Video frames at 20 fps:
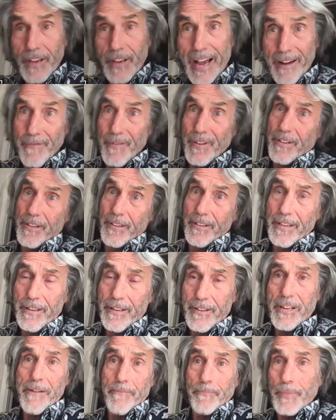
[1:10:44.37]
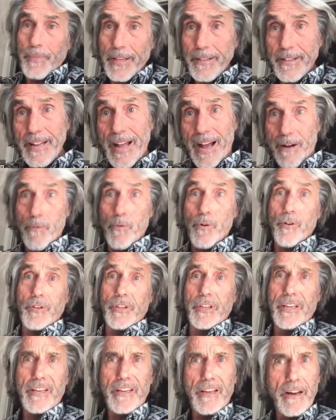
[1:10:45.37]
obviously something's not
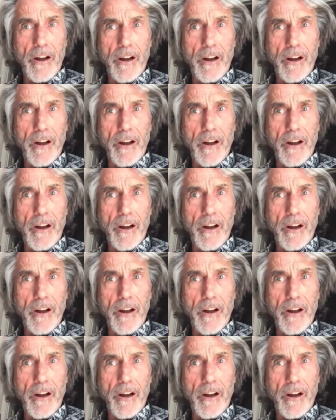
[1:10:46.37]
working,